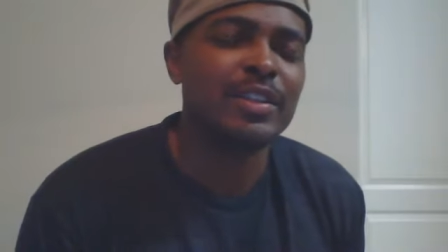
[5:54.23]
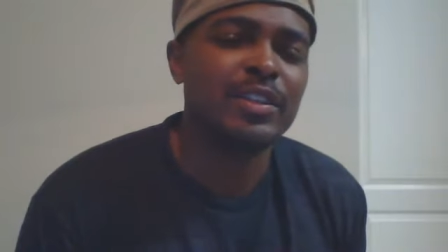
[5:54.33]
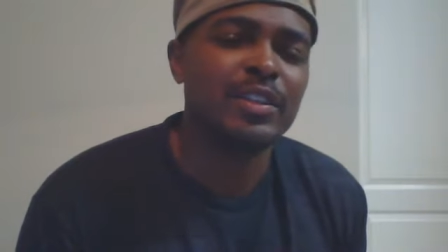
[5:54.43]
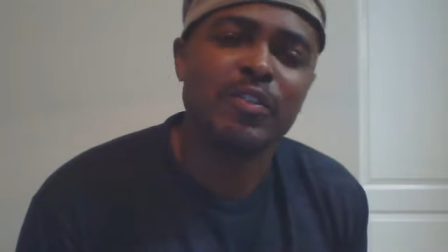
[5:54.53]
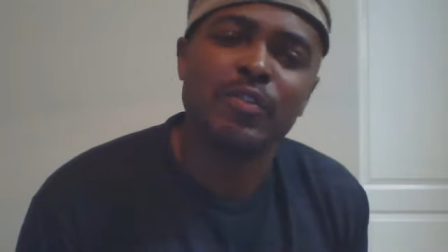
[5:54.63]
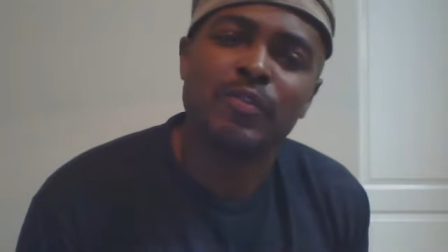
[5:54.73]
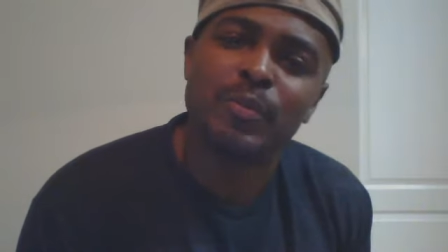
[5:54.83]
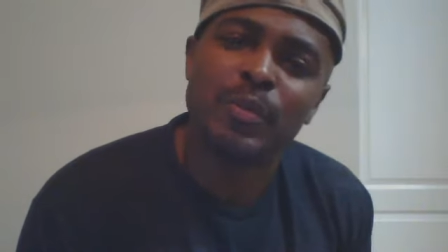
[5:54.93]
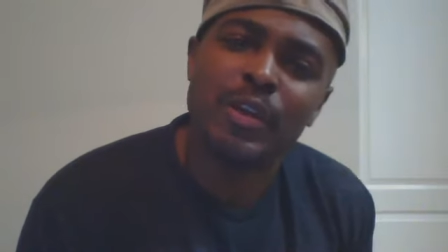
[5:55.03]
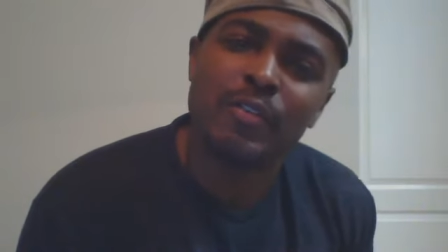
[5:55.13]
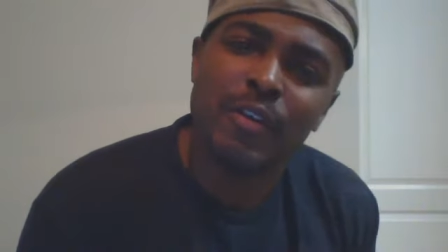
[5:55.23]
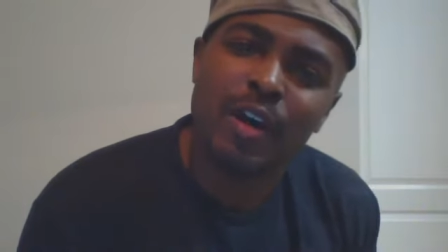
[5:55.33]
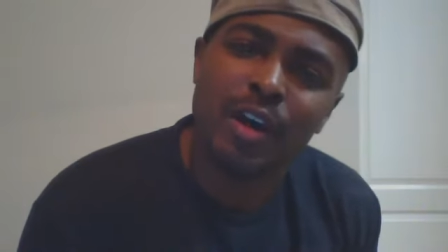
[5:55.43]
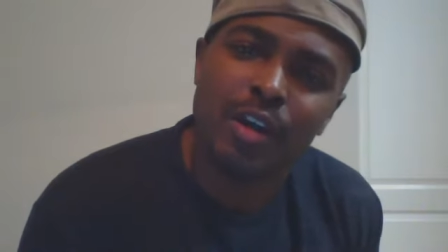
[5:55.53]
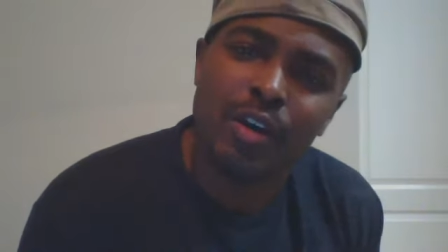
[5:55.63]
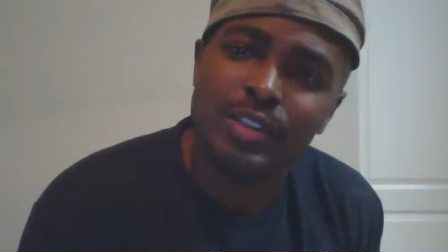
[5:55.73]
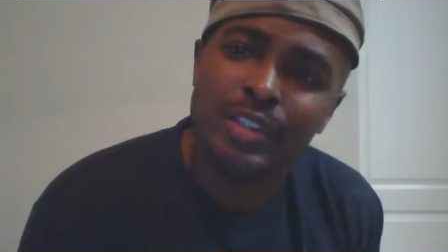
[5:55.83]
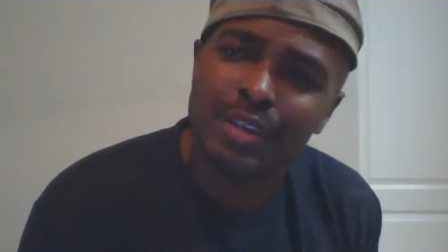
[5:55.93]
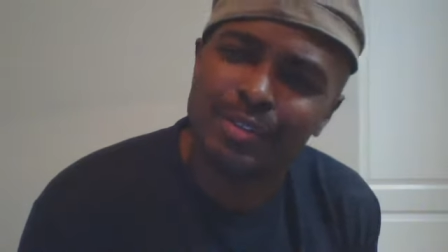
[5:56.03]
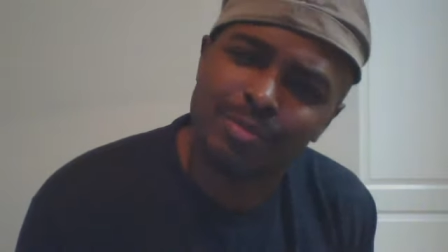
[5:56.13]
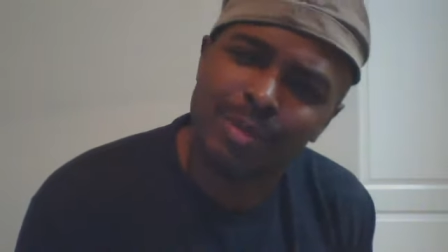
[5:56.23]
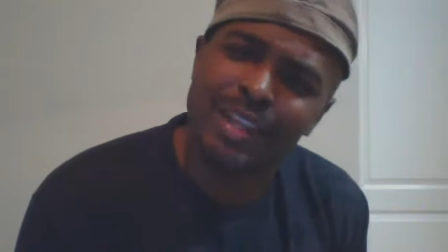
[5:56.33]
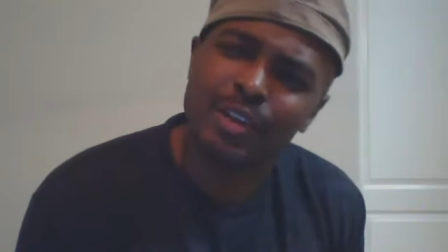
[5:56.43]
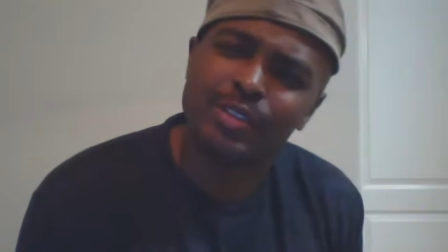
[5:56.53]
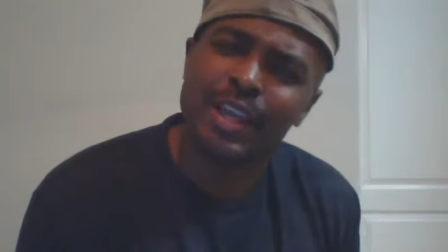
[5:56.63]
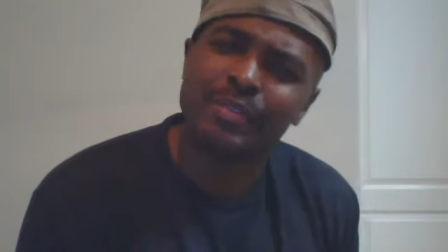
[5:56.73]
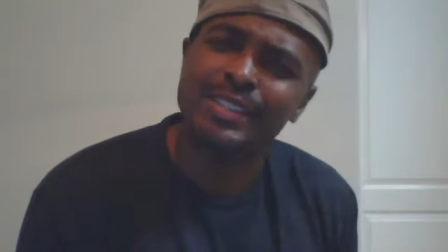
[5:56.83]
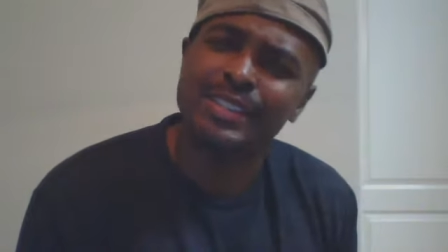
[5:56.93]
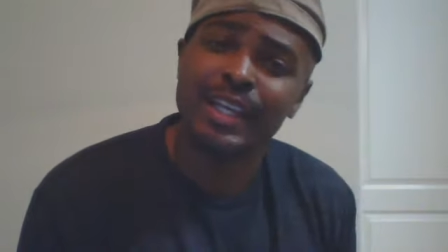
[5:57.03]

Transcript: You're, we are far gone to have somebody else have to